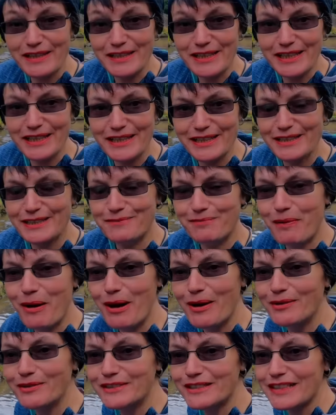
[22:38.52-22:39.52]
Nikki's
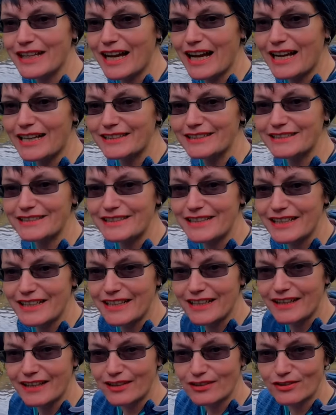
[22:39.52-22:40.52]
boat and
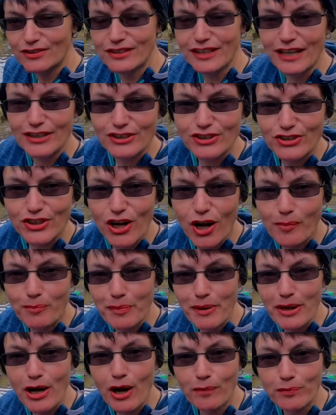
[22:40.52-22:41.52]
it looks like she's got a
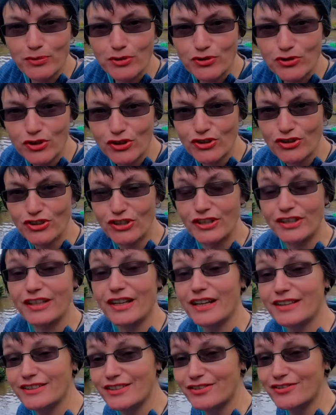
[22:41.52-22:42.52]
big obstruction
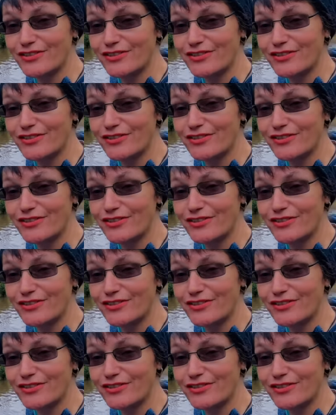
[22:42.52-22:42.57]
at her